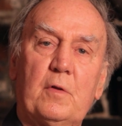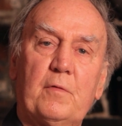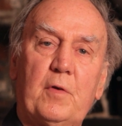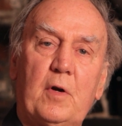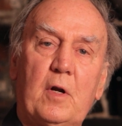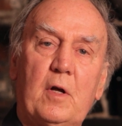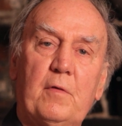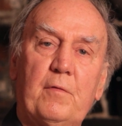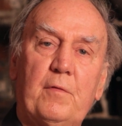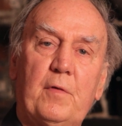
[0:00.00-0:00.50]

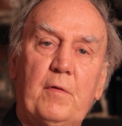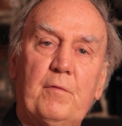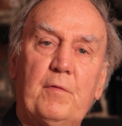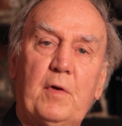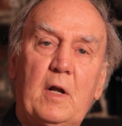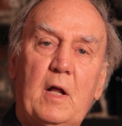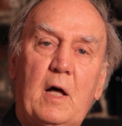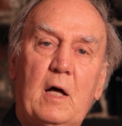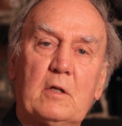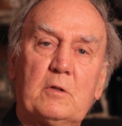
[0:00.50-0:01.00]

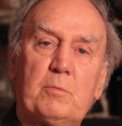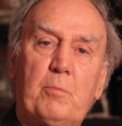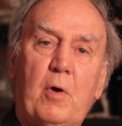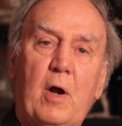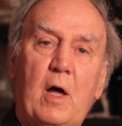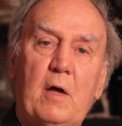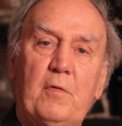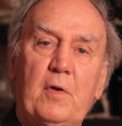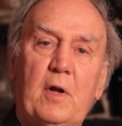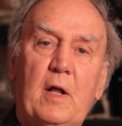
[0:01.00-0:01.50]
The last
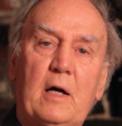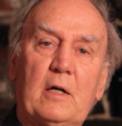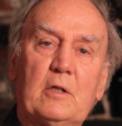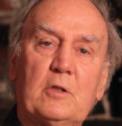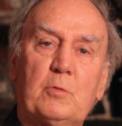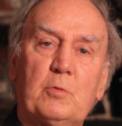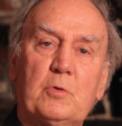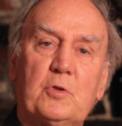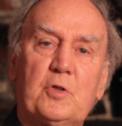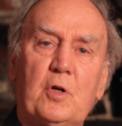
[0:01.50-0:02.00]
private
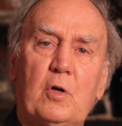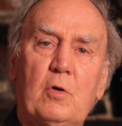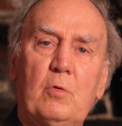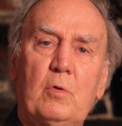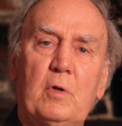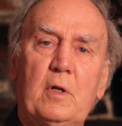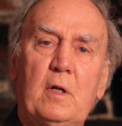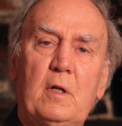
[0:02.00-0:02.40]
house was sold